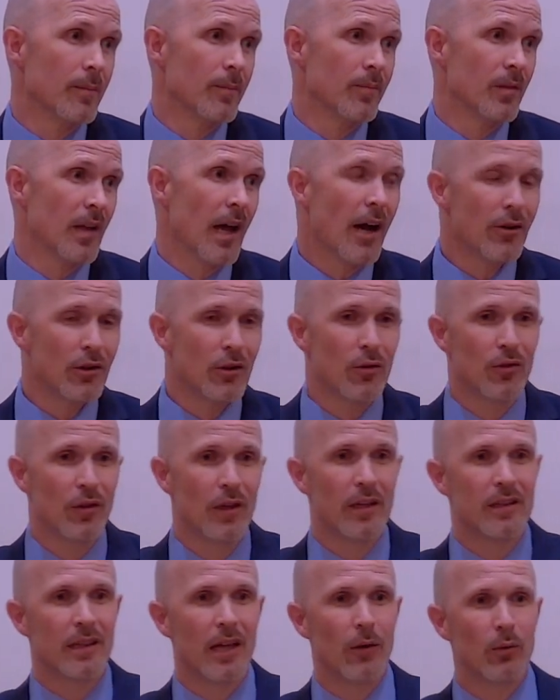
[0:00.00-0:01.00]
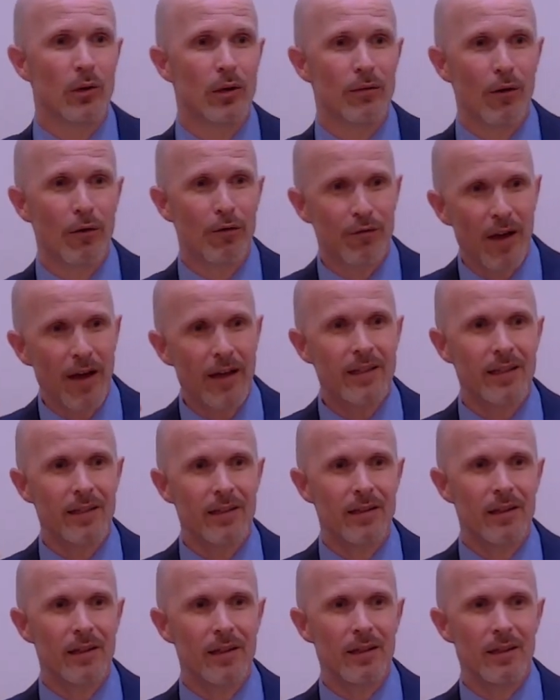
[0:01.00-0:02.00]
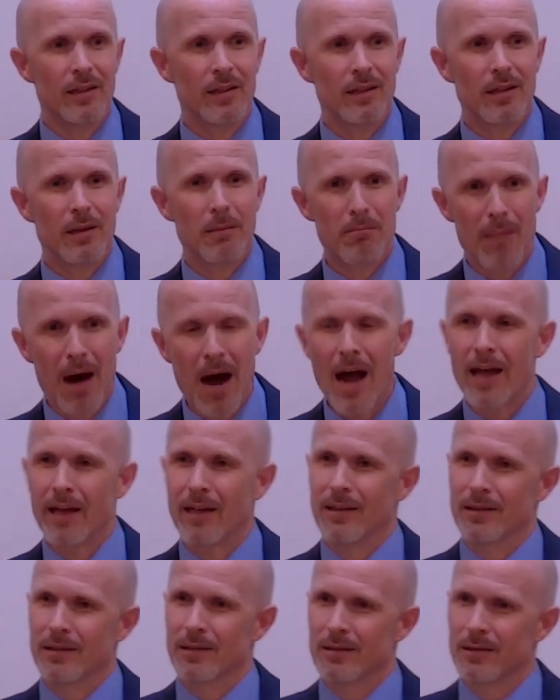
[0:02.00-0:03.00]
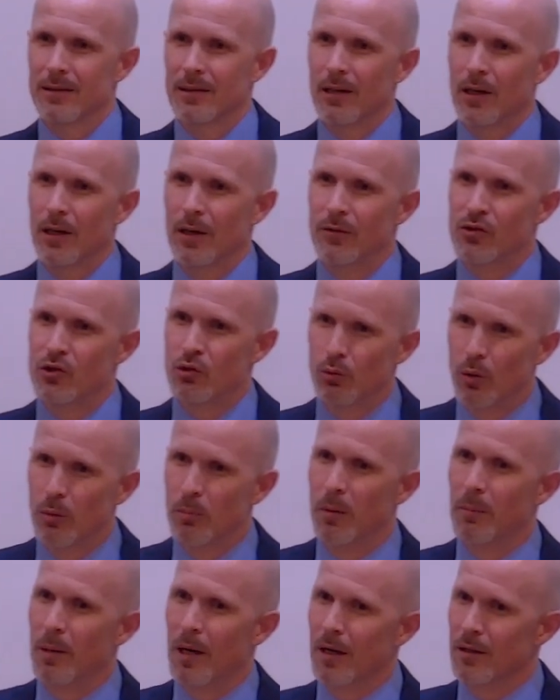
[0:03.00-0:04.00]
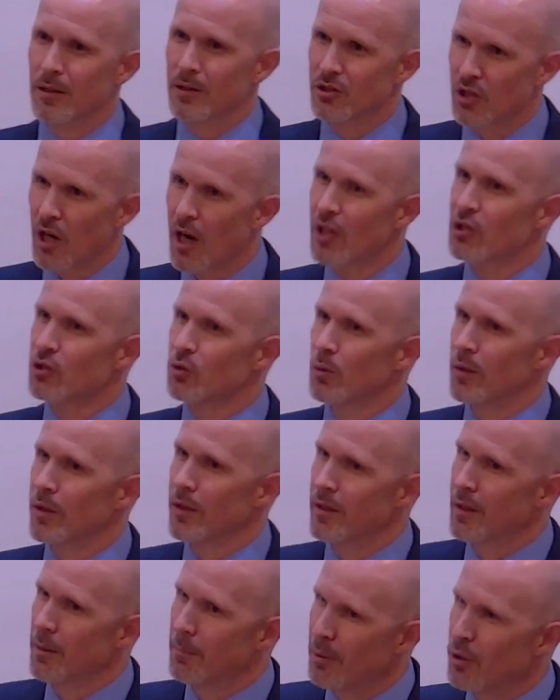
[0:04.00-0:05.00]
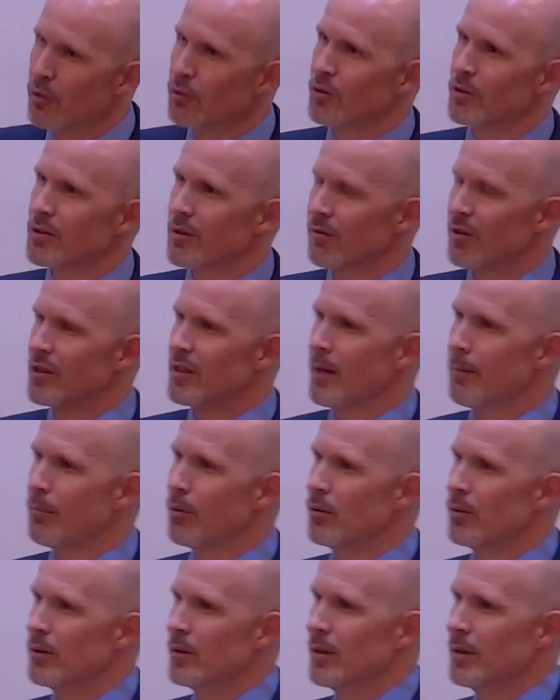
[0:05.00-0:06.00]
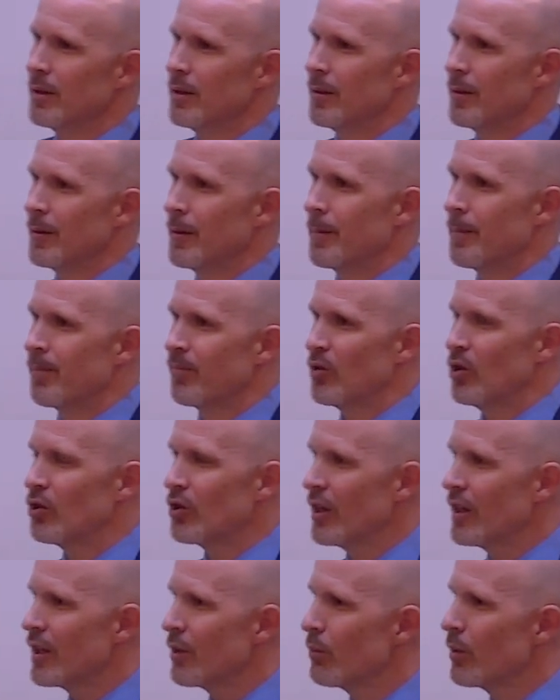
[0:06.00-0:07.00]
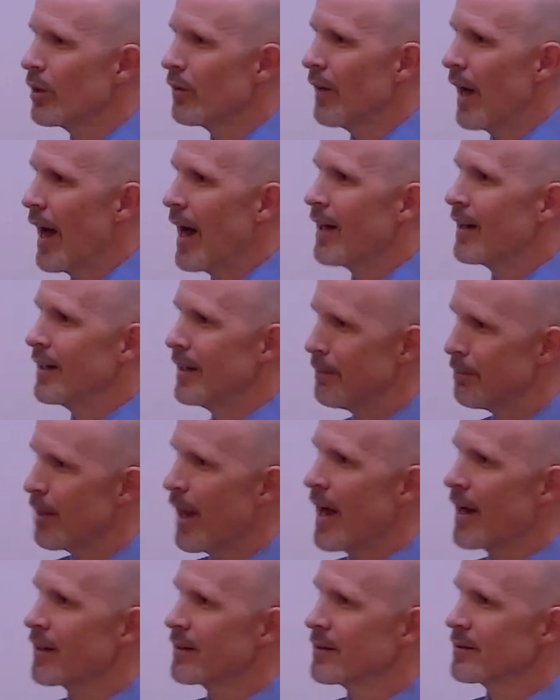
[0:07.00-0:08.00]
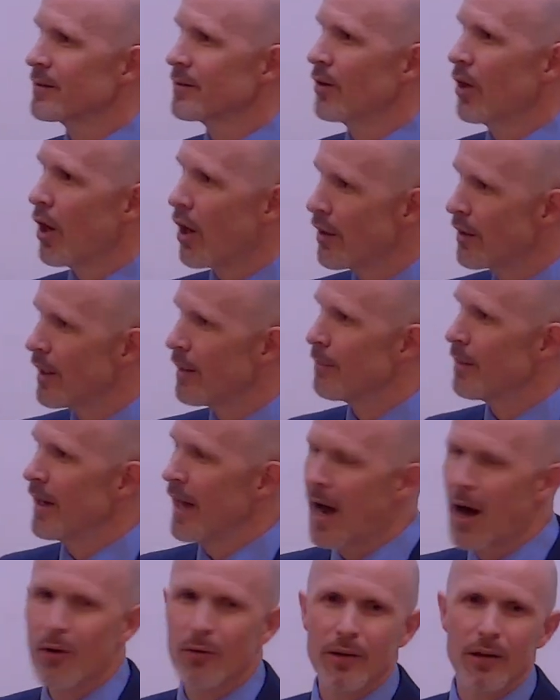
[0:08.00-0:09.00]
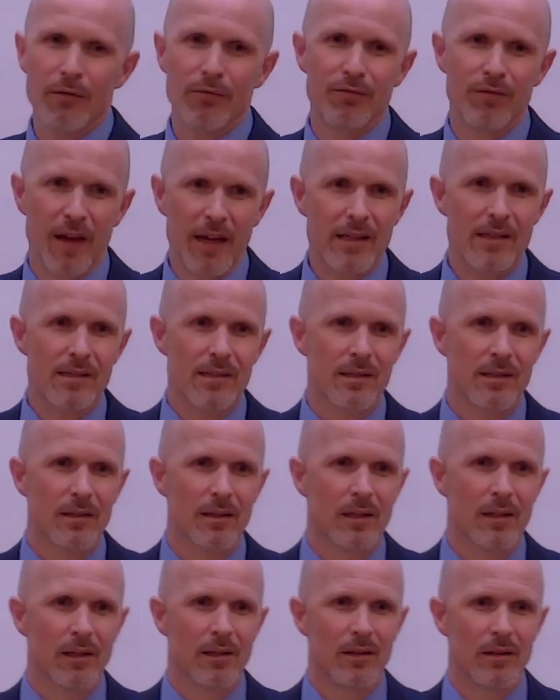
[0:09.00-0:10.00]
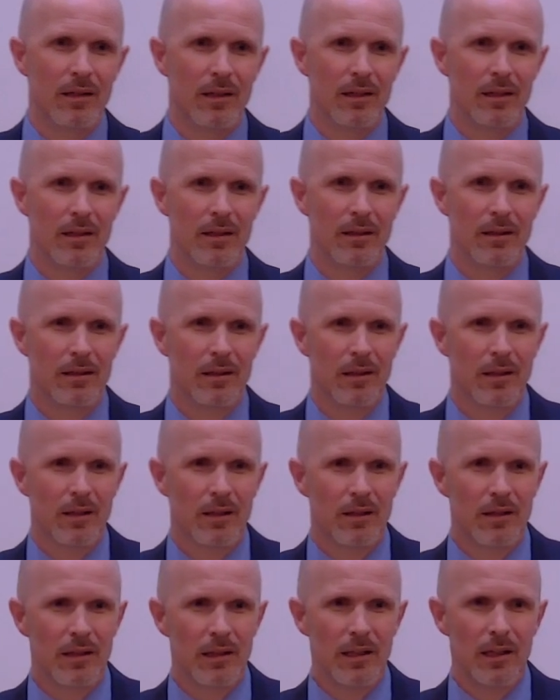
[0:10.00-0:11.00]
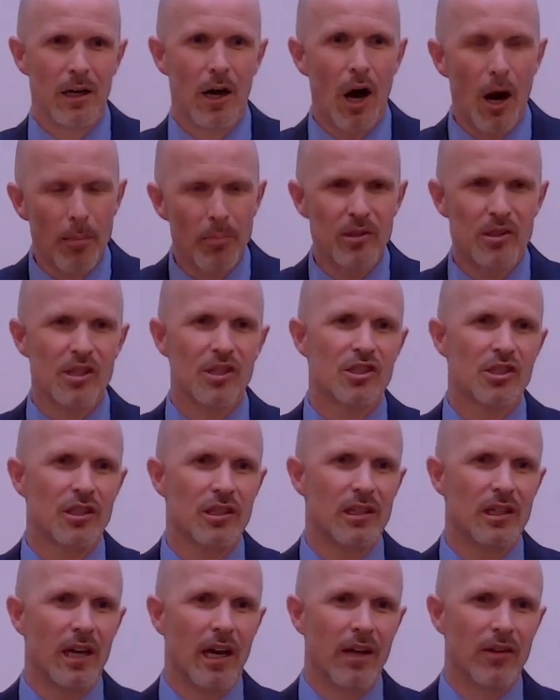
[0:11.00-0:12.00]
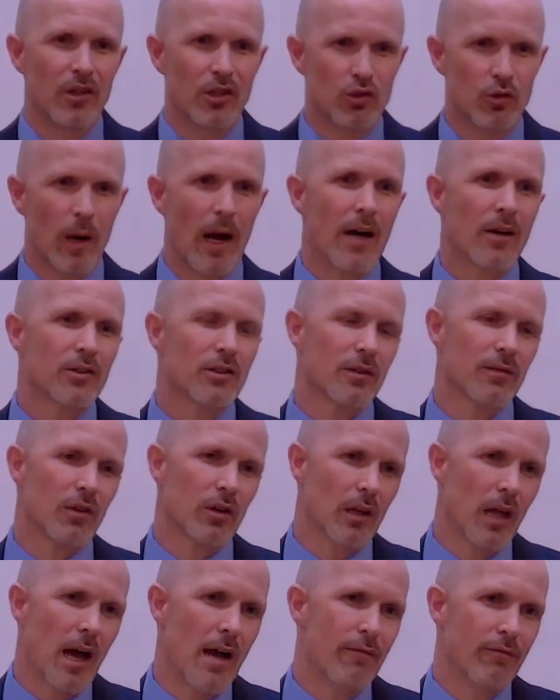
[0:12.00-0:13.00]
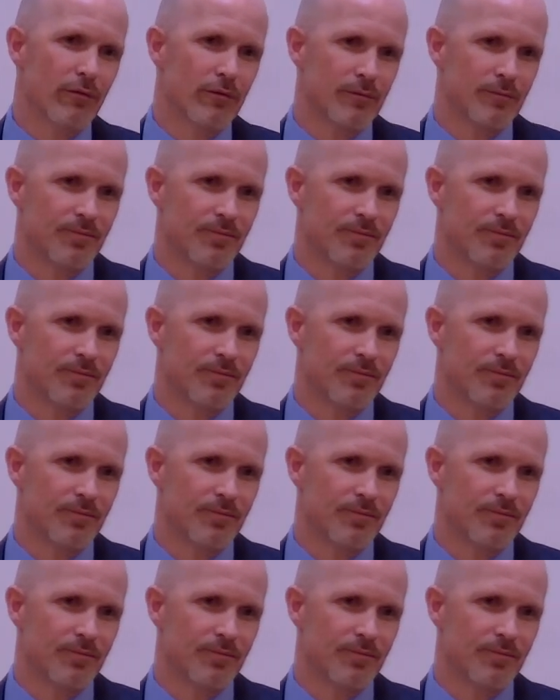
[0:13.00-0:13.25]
How do you think that would have affected the, the mind of Zerubbabel and Joshua and the builders of the temple? Do you think it would have had an impact on them and how they faced the, the opposition and the trials of their life?